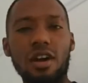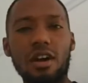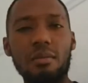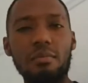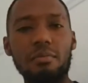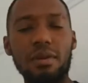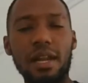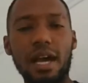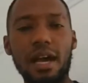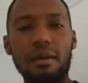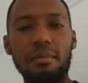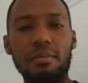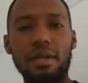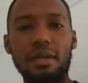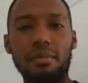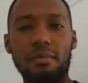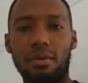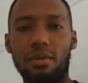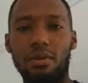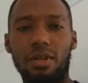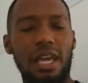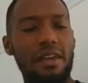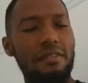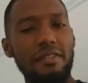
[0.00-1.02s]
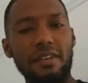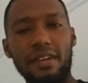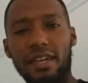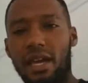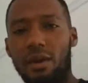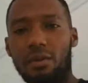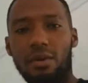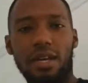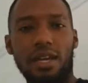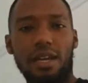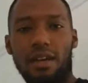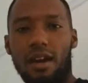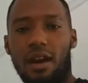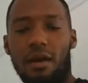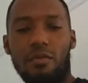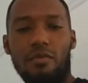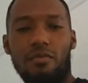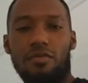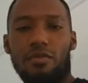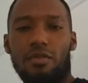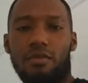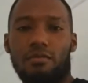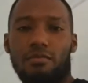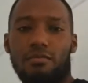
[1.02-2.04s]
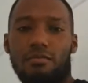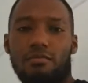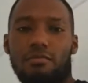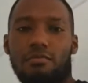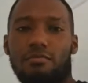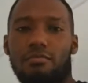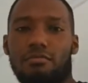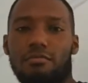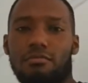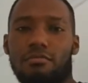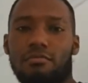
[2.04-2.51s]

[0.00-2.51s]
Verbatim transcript: certain black people, they forget where they come from.